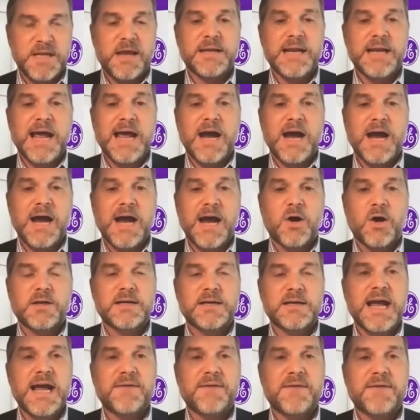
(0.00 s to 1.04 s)
my fleet,
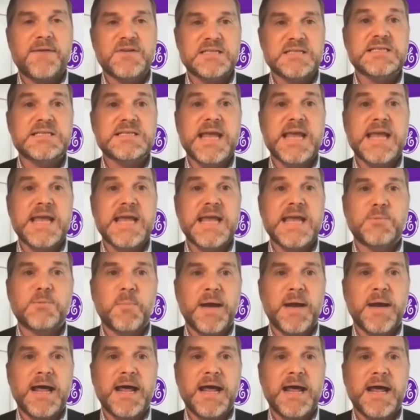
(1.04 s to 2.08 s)
and then how am I going
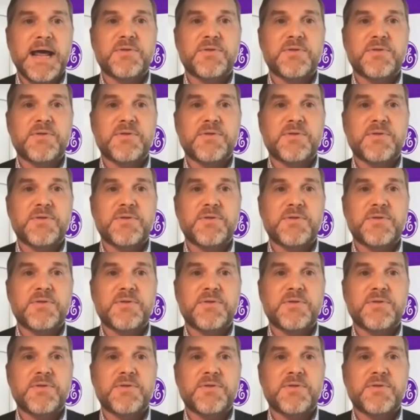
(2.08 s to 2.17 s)
to have a